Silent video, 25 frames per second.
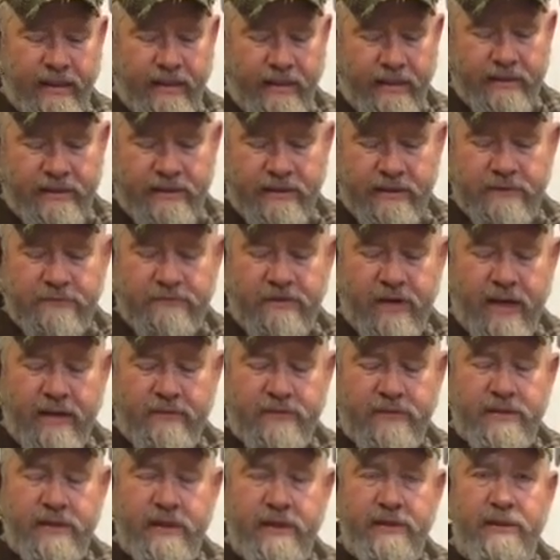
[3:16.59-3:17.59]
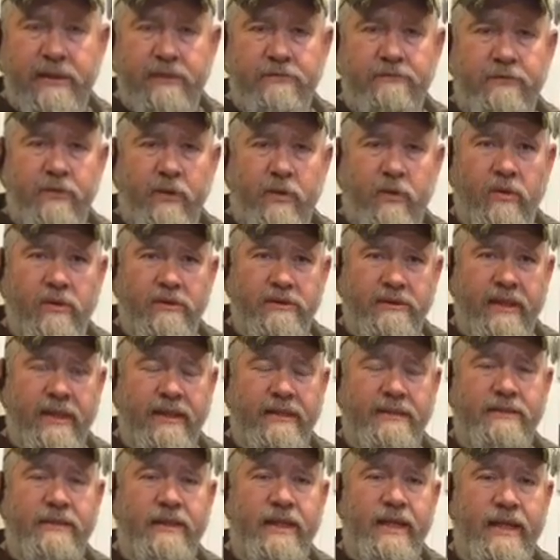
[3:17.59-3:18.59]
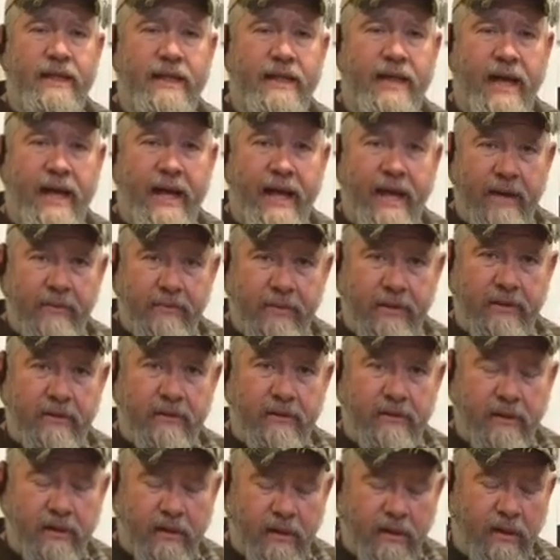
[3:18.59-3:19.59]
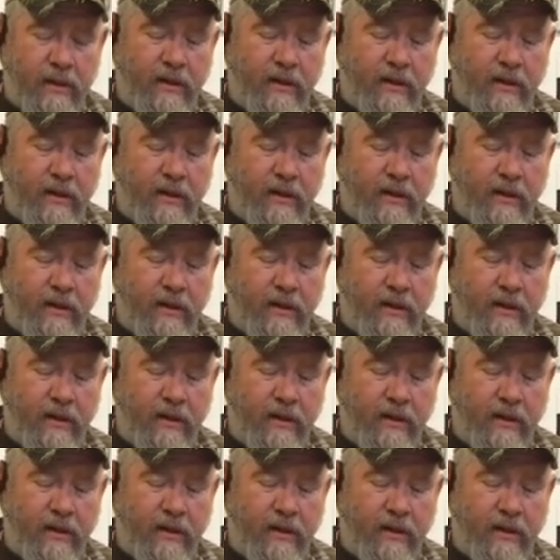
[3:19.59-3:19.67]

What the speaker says: Now this is 5/64. That's the diameter.